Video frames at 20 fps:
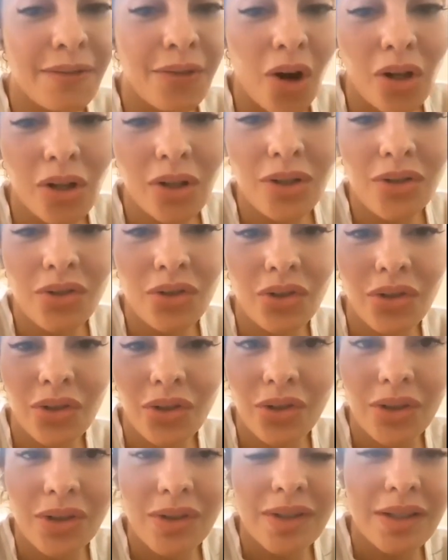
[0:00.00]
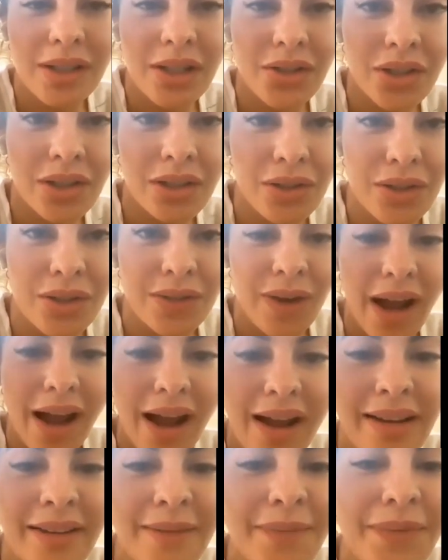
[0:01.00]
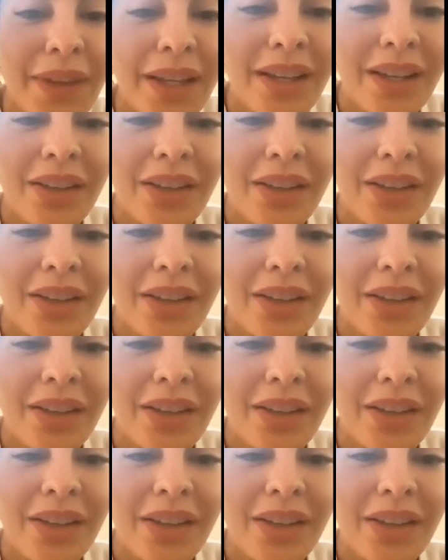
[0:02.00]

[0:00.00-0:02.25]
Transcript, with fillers: follows you and is such a huge fan.